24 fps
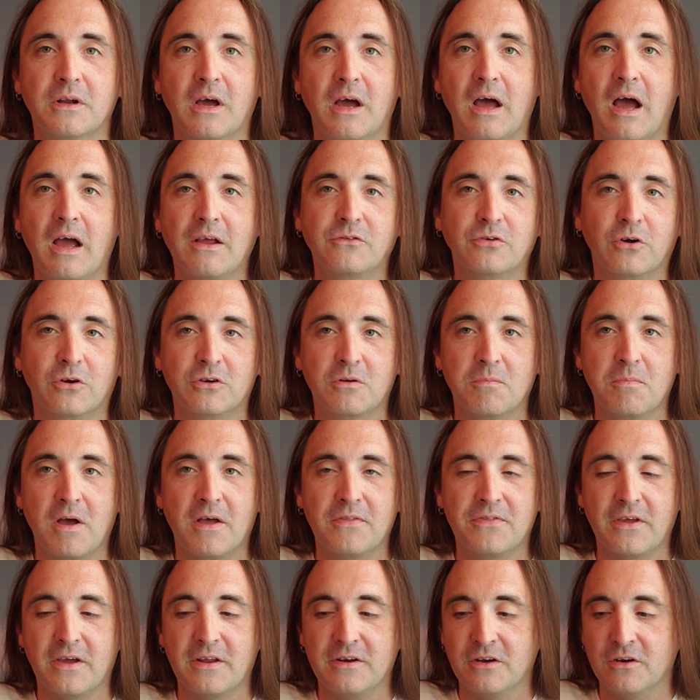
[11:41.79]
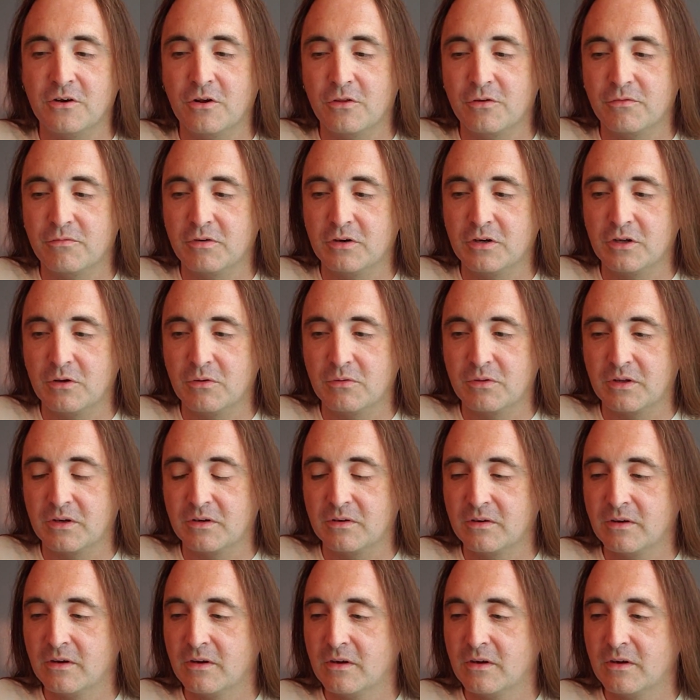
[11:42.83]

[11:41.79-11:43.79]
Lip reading: I talked about that in another video, that